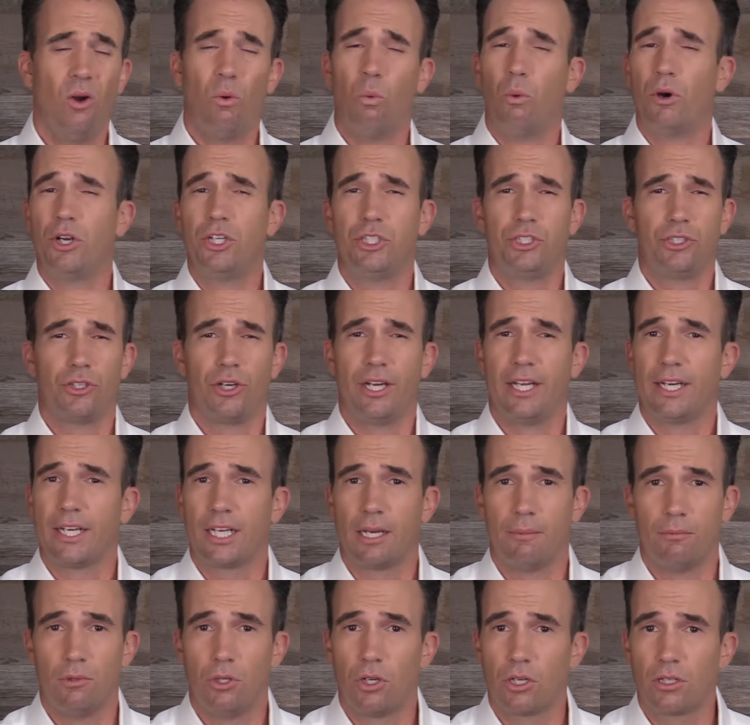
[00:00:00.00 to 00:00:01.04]
What does your
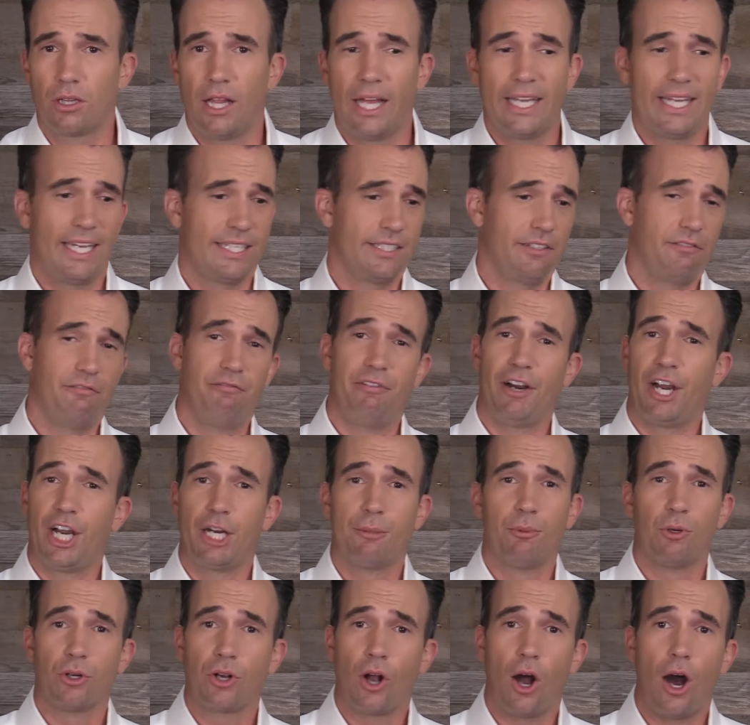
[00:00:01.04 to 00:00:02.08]
income look like? Is it
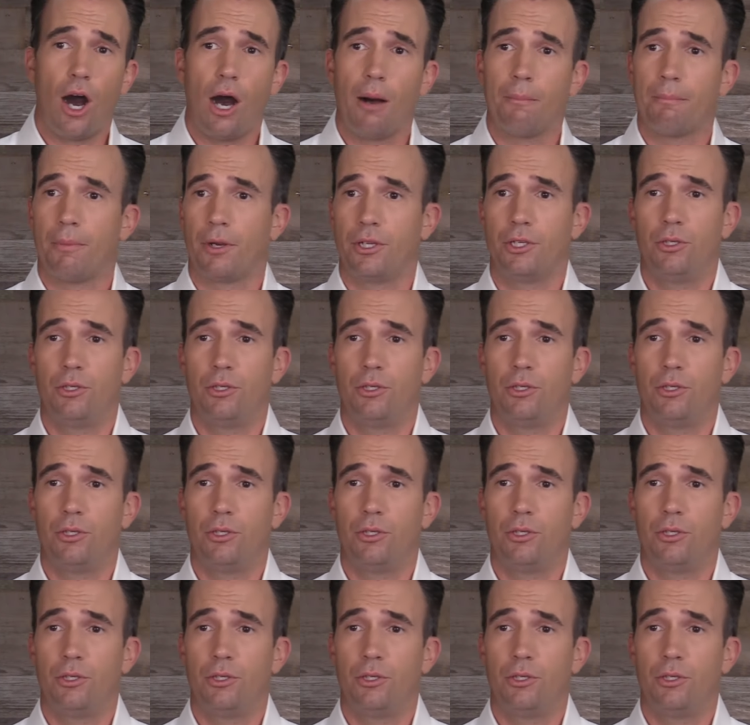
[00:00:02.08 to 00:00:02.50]
variable comp?